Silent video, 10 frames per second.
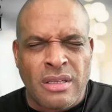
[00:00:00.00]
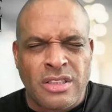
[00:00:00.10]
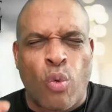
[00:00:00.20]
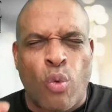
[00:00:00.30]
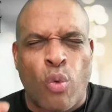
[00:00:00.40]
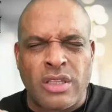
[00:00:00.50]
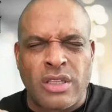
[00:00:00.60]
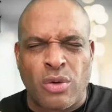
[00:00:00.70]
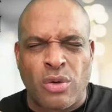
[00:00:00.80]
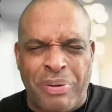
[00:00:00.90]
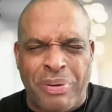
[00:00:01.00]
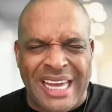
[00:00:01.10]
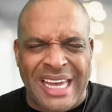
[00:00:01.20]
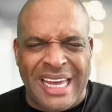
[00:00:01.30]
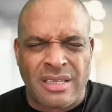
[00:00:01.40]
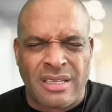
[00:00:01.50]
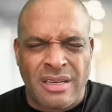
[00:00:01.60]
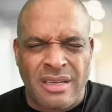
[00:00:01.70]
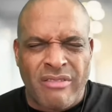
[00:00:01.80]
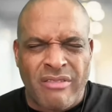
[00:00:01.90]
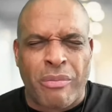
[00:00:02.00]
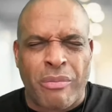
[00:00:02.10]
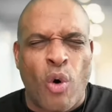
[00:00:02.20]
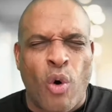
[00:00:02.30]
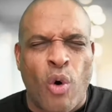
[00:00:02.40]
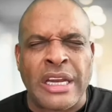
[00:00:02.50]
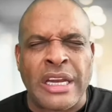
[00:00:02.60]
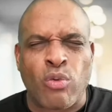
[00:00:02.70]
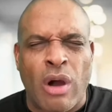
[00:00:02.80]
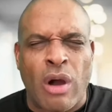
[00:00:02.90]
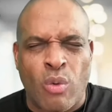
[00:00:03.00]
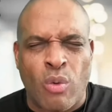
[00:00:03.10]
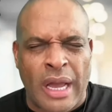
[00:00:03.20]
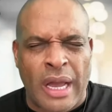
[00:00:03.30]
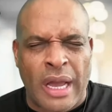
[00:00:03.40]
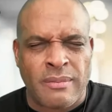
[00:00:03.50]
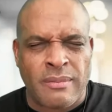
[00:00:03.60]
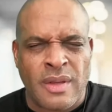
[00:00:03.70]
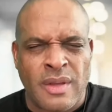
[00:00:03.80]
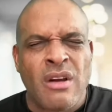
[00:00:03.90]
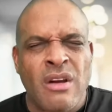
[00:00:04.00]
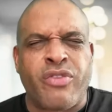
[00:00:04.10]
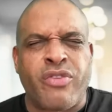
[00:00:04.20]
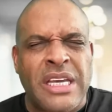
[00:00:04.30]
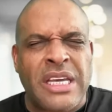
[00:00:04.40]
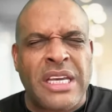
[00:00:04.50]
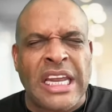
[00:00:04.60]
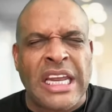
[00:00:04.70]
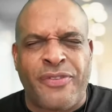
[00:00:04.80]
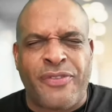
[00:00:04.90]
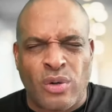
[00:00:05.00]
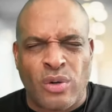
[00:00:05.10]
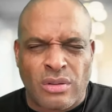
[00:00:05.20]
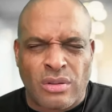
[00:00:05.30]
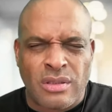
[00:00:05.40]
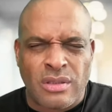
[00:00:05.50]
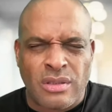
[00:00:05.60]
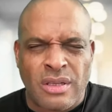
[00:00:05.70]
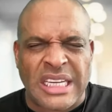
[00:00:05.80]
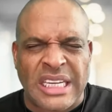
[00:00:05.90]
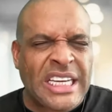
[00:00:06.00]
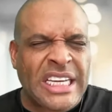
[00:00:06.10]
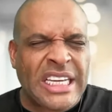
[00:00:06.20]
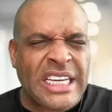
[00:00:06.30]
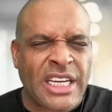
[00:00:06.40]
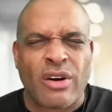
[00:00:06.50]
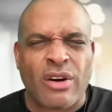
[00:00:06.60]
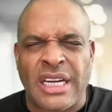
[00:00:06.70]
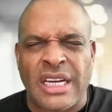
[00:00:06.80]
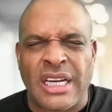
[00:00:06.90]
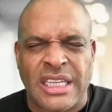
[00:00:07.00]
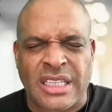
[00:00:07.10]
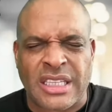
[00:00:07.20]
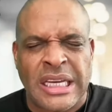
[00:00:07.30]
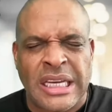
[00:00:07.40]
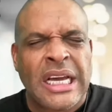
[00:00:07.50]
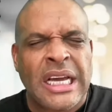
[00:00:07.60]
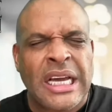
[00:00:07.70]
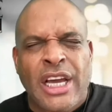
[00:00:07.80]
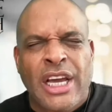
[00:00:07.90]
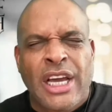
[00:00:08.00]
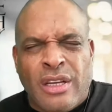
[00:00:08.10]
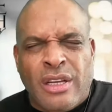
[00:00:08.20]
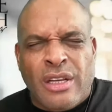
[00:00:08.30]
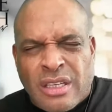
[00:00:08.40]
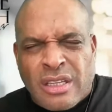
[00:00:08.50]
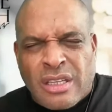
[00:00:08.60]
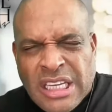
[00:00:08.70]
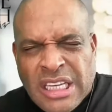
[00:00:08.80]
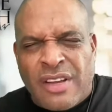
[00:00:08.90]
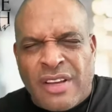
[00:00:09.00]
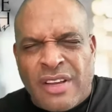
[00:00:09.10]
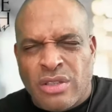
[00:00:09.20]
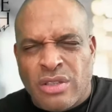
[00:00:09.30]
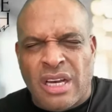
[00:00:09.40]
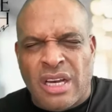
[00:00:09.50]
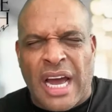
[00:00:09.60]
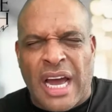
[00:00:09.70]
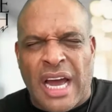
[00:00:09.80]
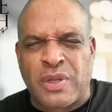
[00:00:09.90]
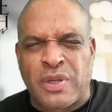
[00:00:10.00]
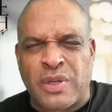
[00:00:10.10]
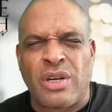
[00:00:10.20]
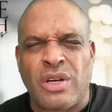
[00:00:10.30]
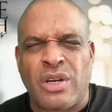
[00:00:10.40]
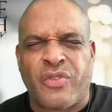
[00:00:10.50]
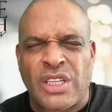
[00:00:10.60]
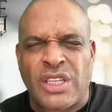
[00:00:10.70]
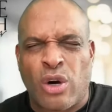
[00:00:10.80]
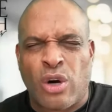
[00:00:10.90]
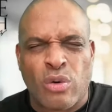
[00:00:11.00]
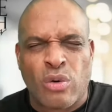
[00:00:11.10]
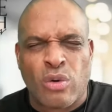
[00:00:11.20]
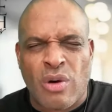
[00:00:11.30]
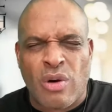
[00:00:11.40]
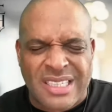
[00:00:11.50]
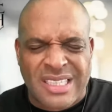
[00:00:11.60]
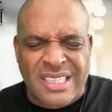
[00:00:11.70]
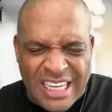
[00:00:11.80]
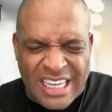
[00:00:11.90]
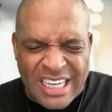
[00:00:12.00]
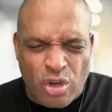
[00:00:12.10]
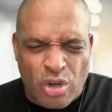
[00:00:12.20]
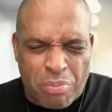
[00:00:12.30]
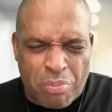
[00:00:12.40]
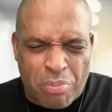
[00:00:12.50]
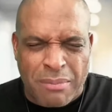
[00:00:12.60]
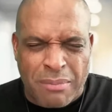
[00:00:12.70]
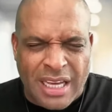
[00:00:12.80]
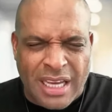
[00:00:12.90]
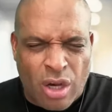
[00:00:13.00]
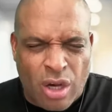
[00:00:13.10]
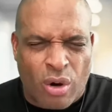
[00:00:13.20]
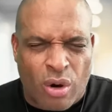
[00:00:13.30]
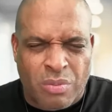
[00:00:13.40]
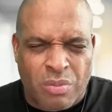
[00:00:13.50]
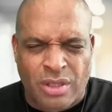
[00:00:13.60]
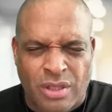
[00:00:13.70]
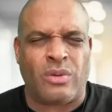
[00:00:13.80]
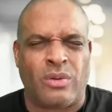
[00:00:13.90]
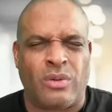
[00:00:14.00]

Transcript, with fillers: to want to repent from going in the wrong way, from getting fooled intentionally or unintentionally, giving yourself the opportunity for Yahuwah Ruah to enter your body, make his home with you.